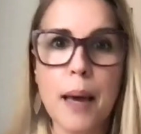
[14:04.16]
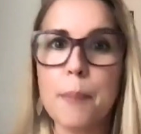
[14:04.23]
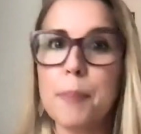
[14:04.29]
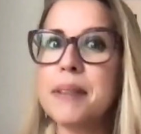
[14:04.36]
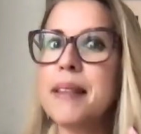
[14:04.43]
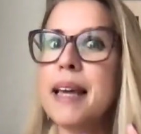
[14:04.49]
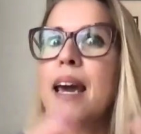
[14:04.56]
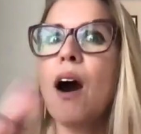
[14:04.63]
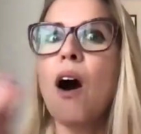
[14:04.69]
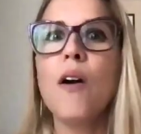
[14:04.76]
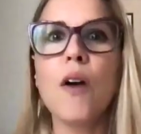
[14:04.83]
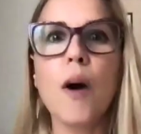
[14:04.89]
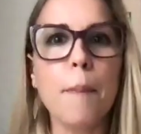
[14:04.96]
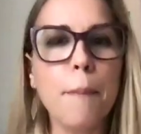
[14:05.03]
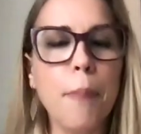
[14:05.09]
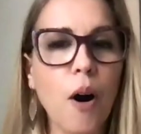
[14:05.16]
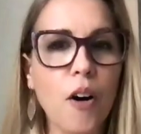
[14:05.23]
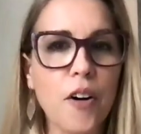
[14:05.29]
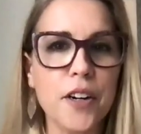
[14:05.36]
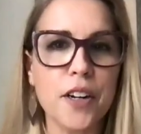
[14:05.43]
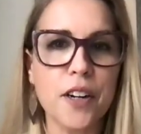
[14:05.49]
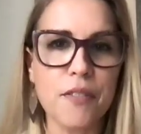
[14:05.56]
but they are a
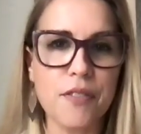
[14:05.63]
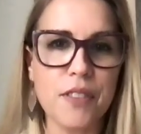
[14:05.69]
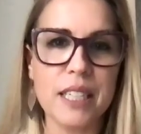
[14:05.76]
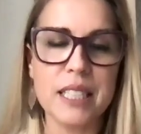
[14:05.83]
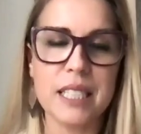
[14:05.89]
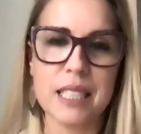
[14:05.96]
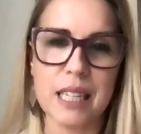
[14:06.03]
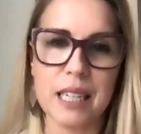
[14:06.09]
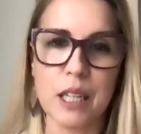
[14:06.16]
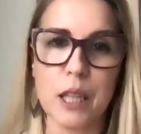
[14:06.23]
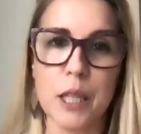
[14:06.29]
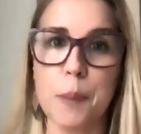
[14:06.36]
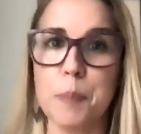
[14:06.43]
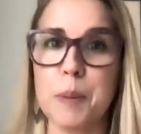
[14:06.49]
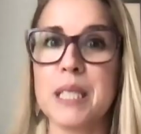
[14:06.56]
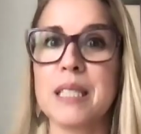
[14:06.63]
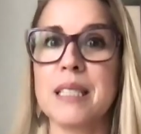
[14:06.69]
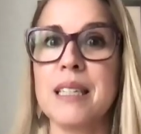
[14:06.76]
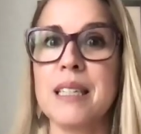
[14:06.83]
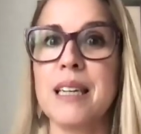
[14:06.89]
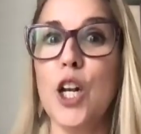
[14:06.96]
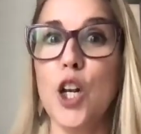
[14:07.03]
part of this
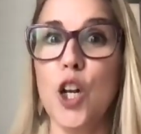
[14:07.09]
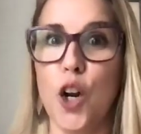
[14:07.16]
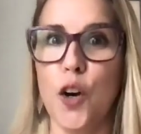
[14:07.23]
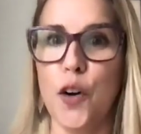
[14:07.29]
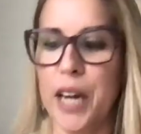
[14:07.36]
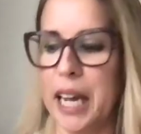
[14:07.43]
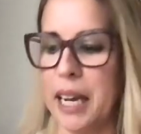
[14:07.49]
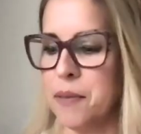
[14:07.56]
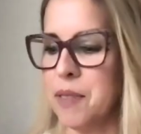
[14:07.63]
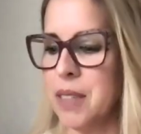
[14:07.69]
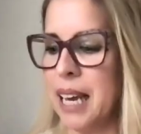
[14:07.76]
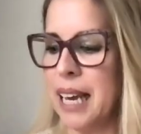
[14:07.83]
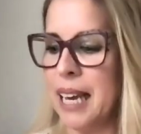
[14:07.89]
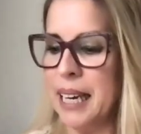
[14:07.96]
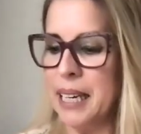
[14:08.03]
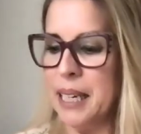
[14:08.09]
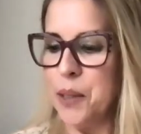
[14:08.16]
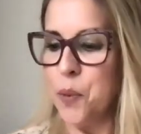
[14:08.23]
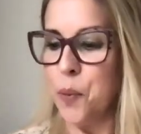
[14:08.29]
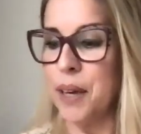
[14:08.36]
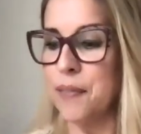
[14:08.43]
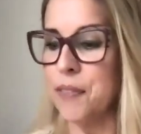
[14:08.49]
eclipse learning.
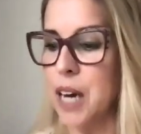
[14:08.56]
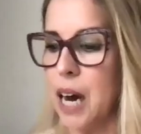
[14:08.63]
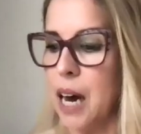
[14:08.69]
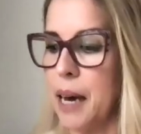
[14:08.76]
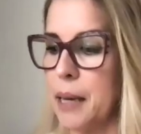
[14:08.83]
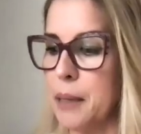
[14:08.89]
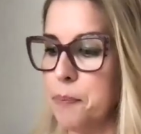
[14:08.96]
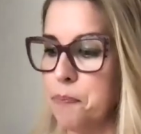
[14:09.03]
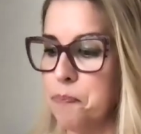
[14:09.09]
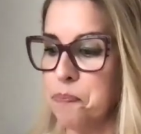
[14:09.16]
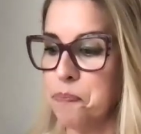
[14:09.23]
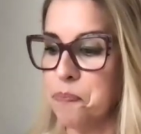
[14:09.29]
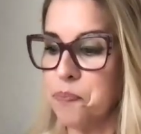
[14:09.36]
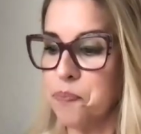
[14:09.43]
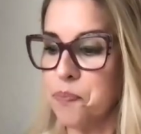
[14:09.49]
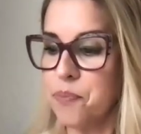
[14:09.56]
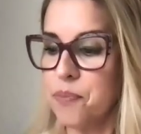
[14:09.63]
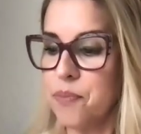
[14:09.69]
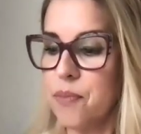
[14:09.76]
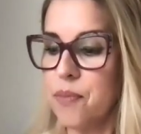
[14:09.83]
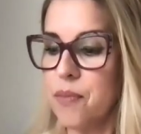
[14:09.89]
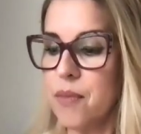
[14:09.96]
We've got
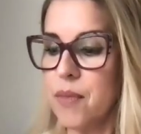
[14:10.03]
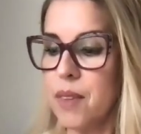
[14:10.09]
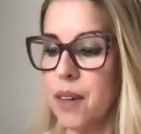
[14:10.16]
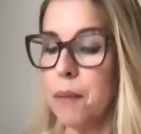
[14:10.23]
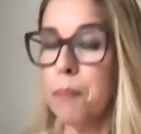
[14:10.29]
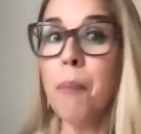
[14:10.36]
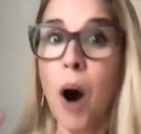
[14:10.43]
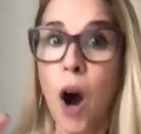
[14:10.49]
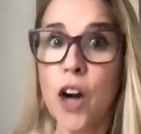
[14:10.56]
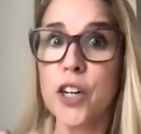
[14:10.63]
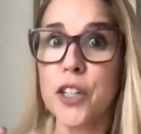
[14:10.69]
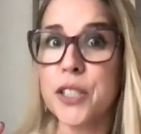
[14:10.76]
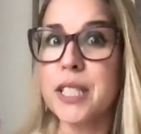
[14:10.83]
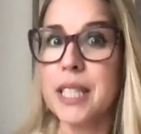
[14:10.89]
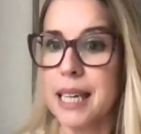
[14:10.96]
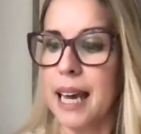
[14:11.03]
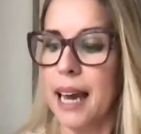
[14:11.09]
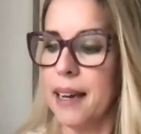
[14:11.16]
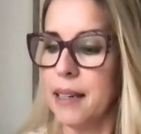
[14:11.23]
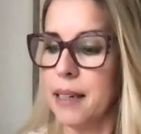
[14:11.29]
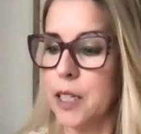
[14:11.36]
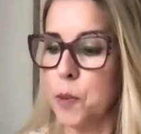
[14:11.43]
Mars.
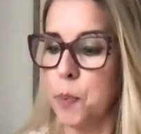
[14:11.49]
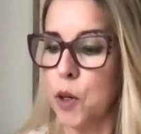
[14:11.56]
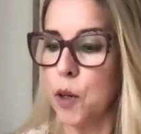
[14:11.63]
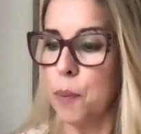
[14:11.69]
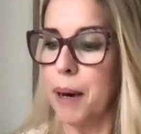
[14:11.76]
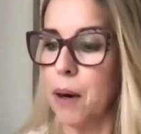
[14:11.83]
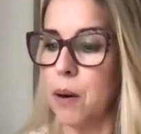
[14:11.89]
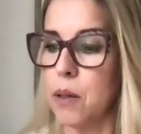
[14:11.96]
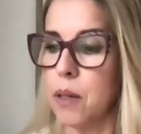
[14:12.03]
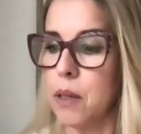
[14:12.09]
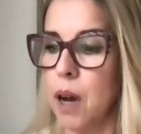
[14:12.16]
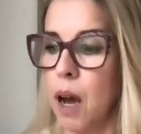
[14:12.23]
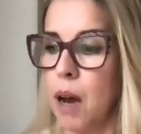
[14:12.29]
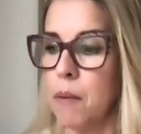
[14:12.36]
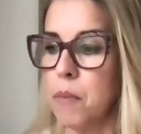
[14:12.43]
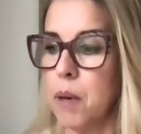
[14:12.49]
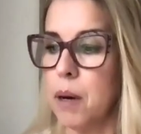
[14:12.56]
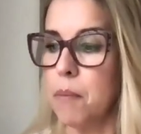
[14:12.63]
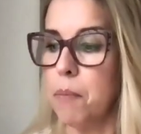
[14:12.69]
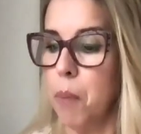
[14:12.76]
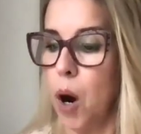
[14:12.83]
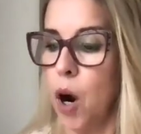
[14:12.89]
Again, I spoke about
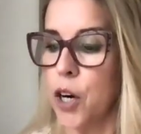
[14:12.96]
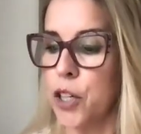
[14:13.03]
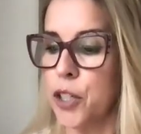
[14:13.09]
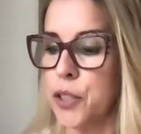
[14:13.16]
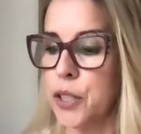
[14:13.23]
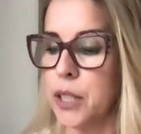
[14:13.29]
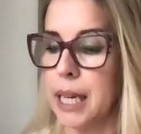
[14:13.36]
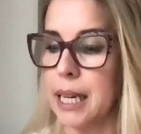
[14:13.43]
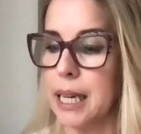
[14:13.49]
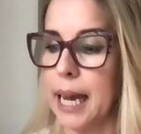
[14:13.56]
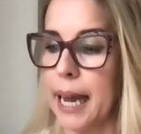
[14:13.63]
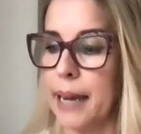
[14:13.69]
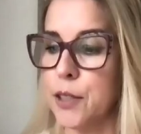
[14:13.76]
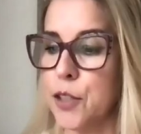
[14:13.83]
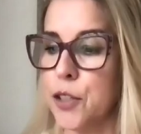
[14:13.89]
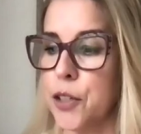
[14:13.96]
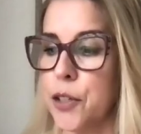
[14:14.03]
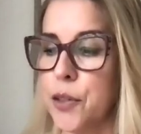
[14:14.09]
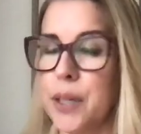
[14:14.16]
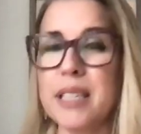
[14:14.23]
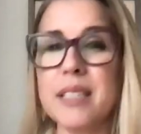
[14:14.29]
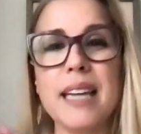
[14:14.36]
Mars in
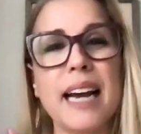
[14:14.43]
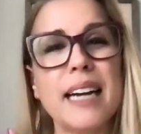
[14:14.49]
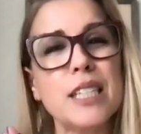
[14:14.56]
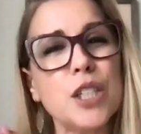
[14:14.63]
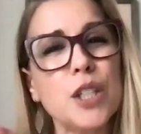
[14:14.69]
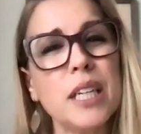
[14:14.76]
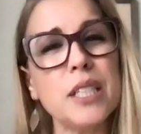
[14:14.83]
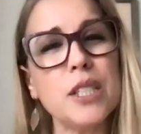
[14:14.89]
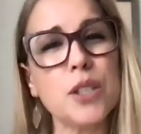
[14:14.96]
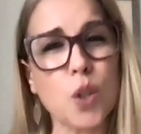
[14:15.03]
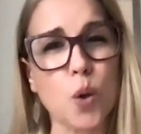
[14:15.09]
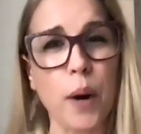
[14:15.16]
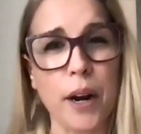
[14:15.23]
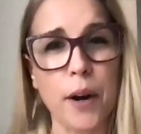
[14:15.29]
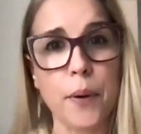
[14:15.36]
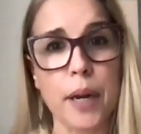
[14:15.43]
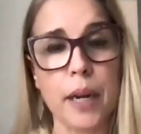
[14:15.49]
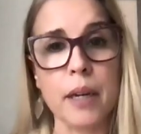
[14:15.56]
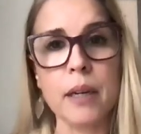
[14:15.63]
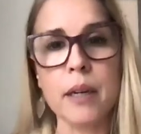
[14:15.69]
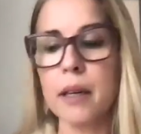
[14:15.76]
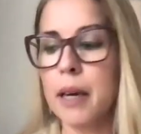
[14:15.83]
Cancer is actually
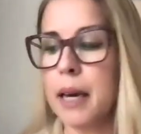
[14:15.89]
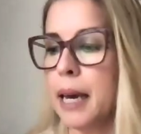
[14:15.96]
squaring